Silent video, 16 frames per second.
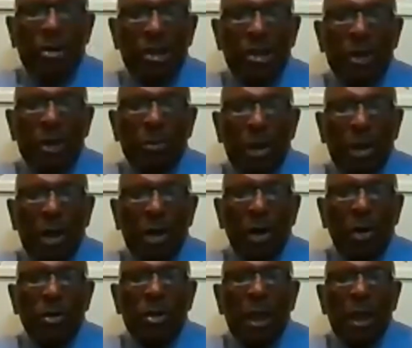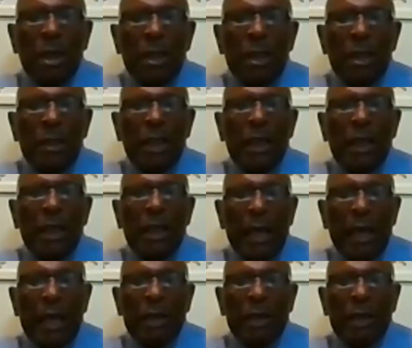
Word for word: see it because they